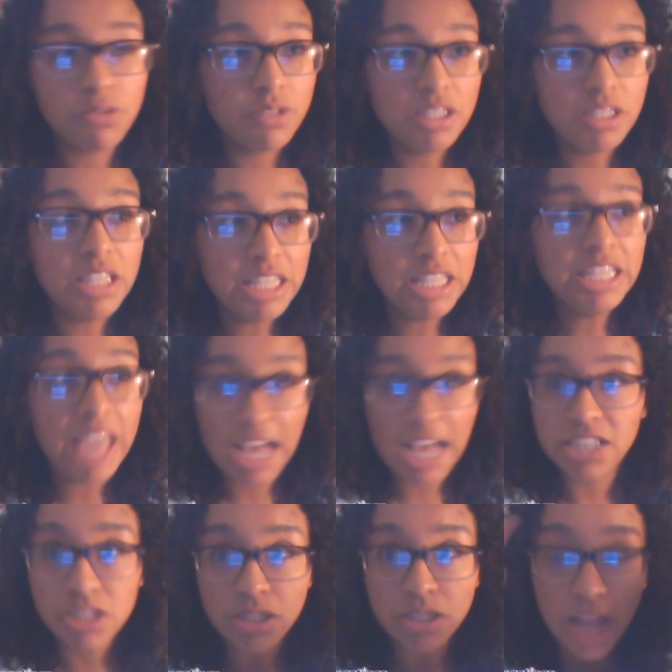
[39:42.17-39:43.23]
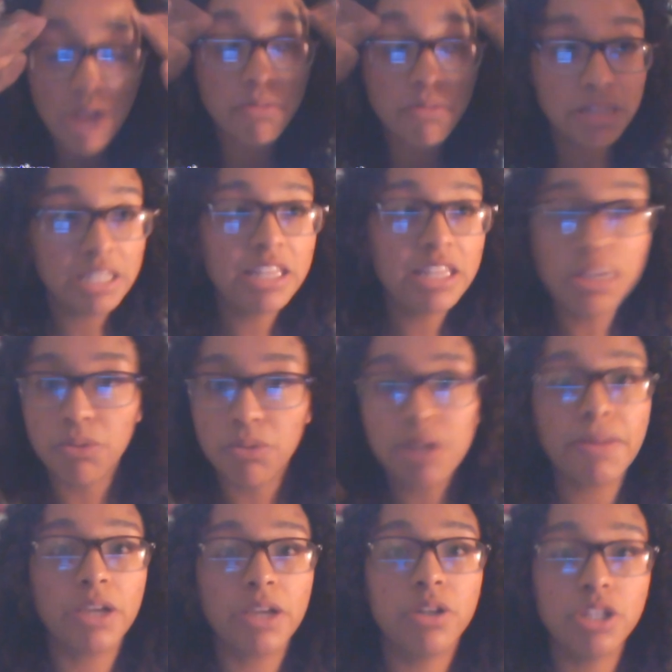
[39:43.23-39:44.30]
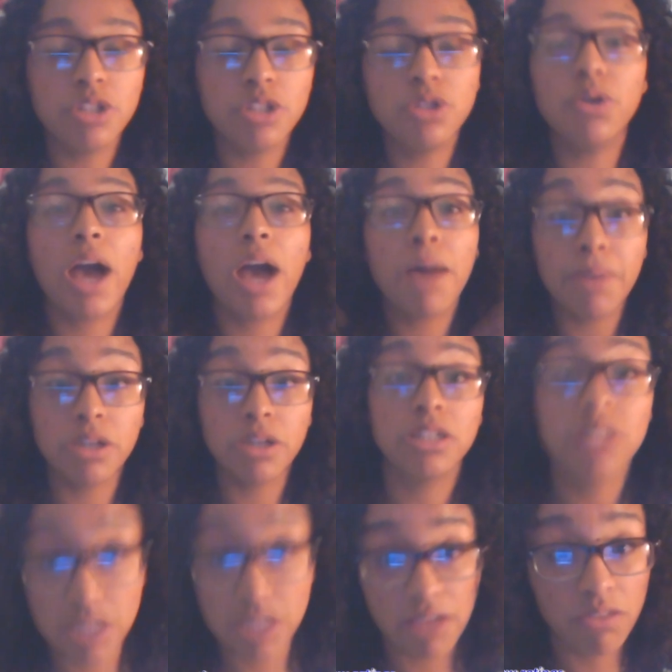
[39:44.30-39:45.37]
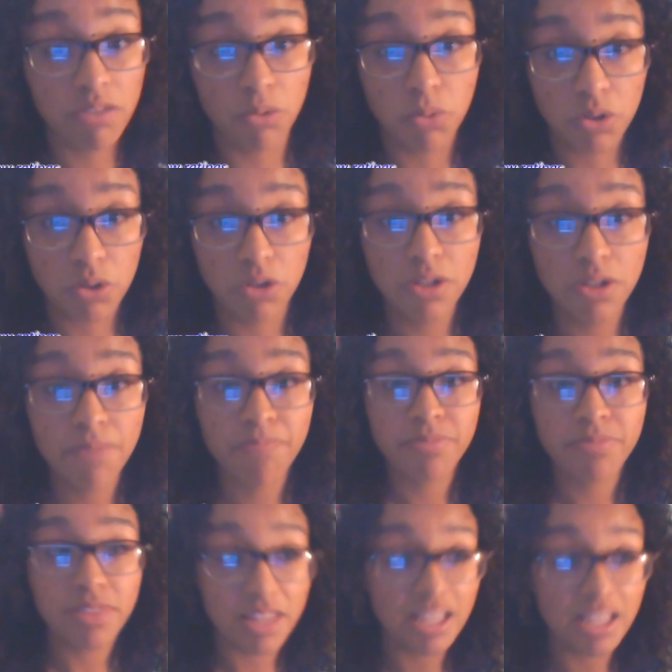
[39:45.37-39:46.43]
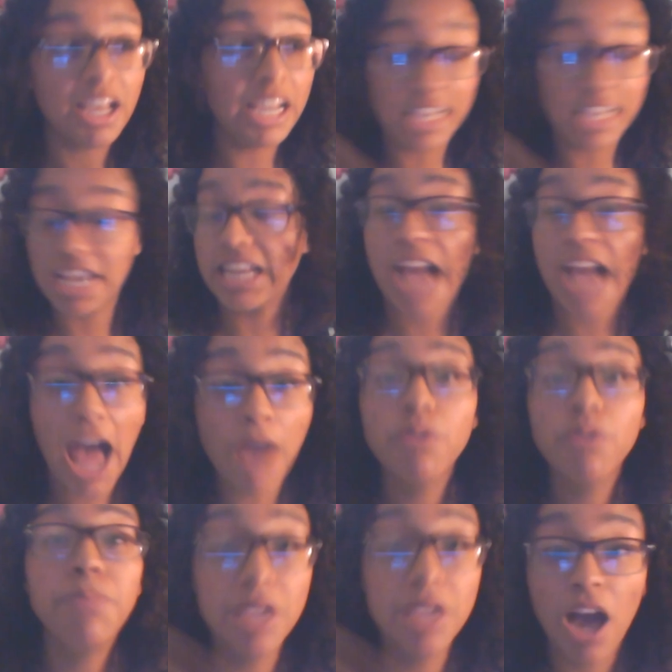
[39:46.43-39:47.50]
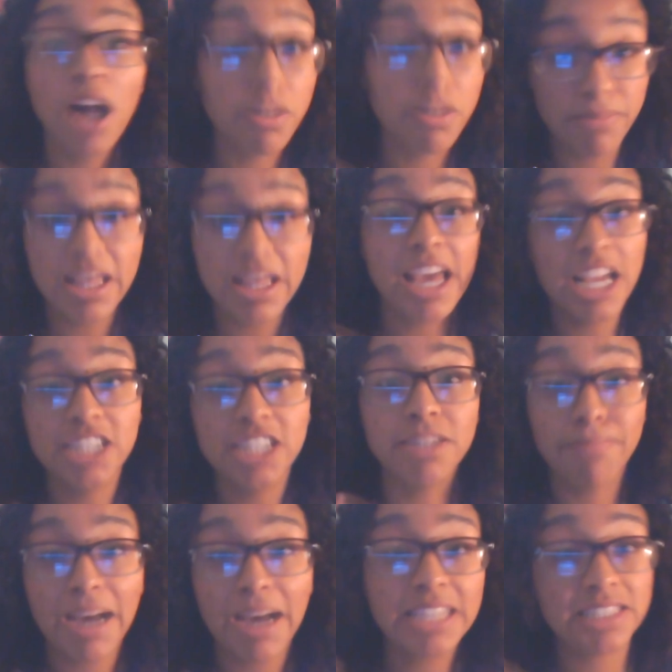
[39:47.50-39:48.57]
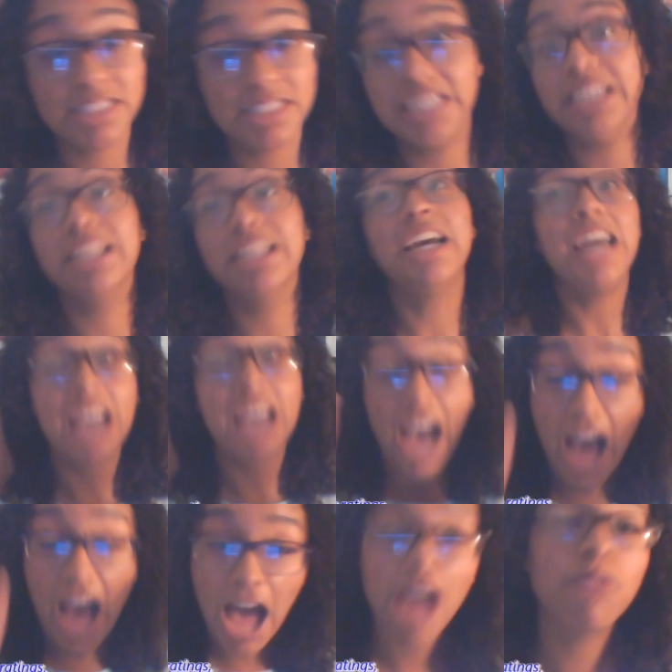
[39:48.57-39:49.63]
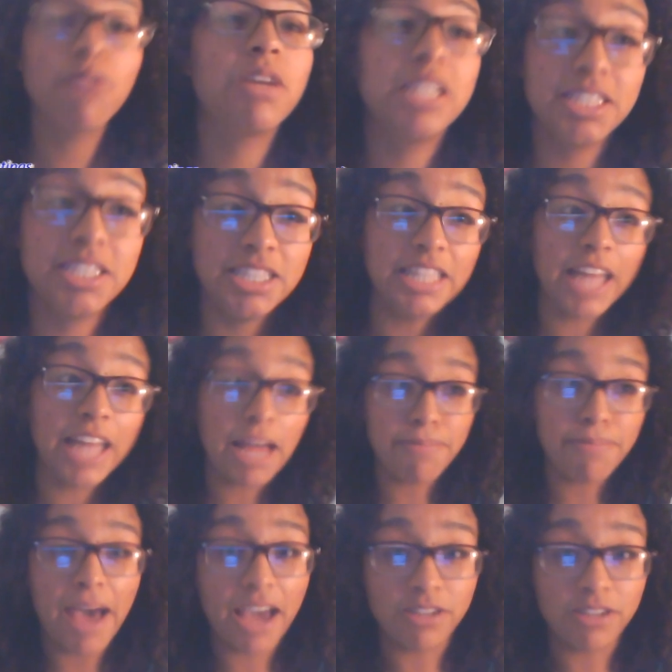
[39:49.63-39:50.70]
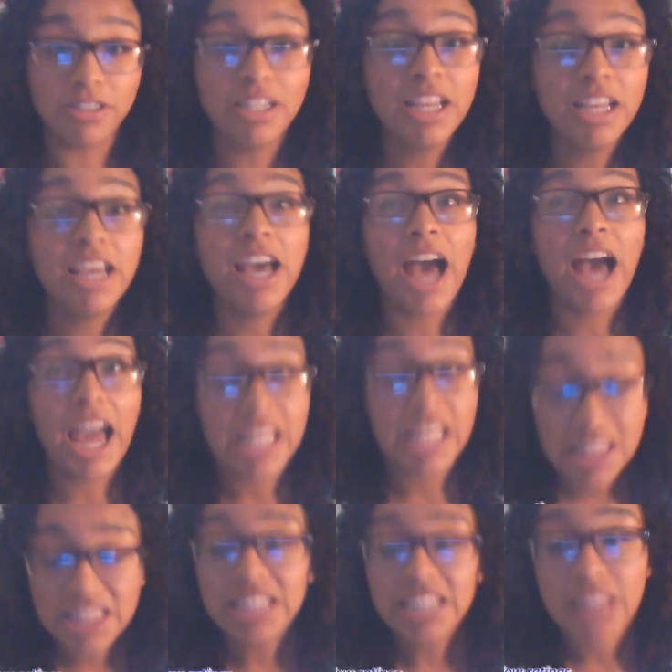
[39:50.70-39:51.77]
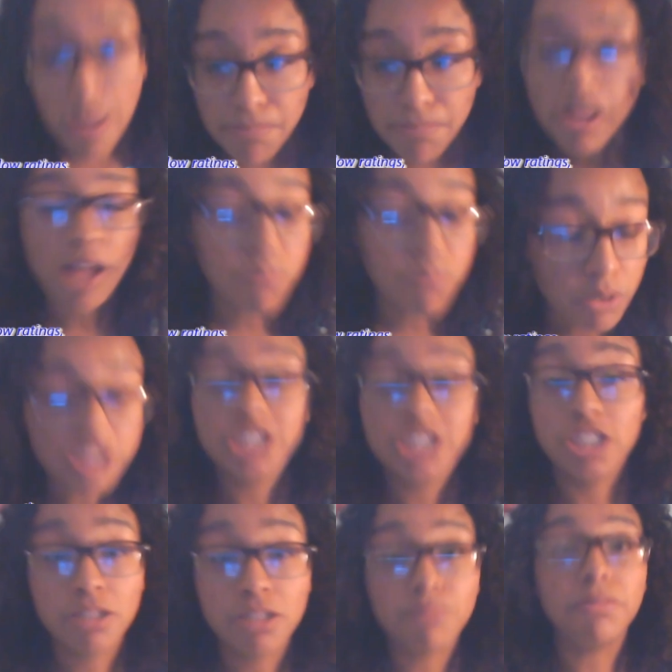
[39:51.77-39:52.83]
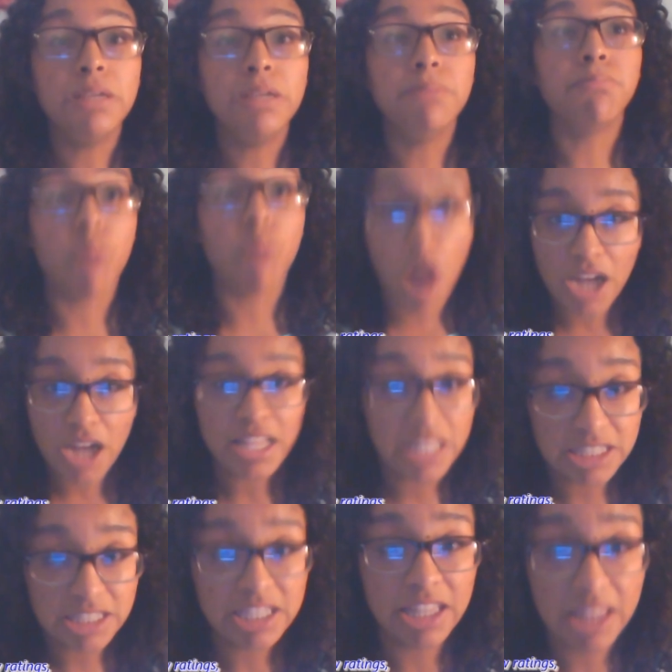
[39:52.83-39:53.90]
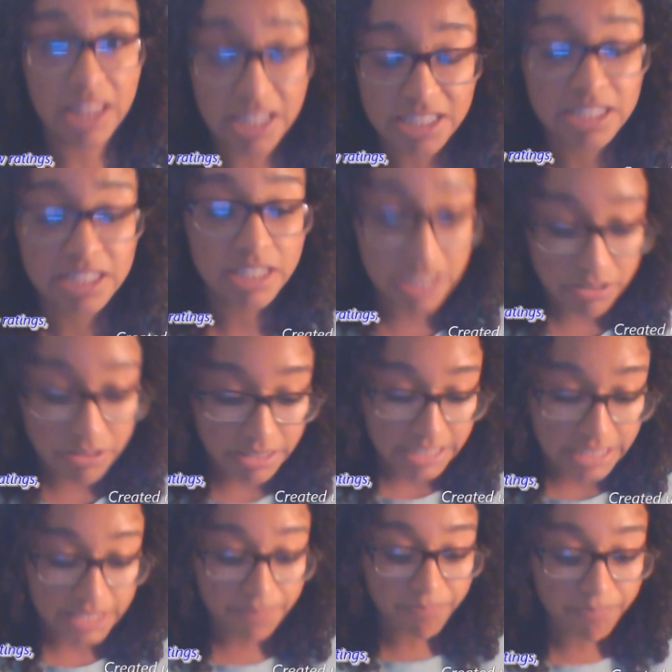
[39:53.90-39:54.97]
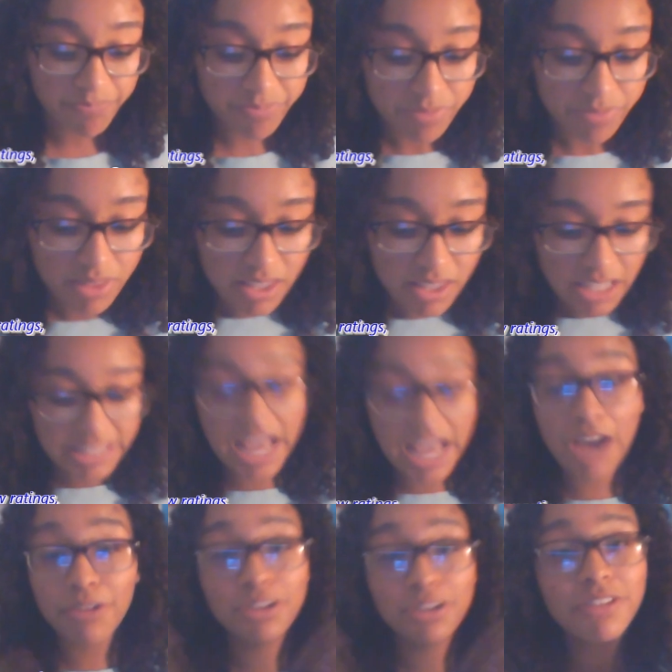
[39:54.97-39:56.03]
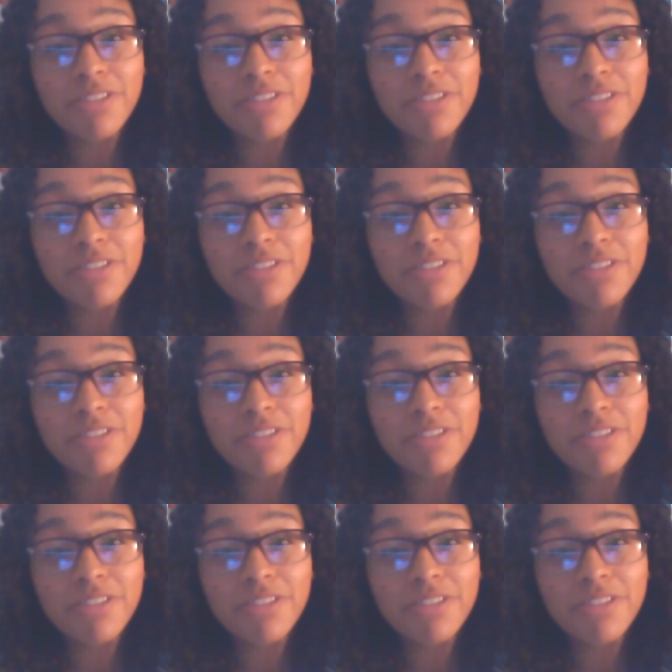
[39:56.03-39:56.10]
he has to now really think, what am I going to do? How am I going to save the world? Again, I would be on the edge of my seat. I want to see that battle. I think that plot point should be brought into this series. Now,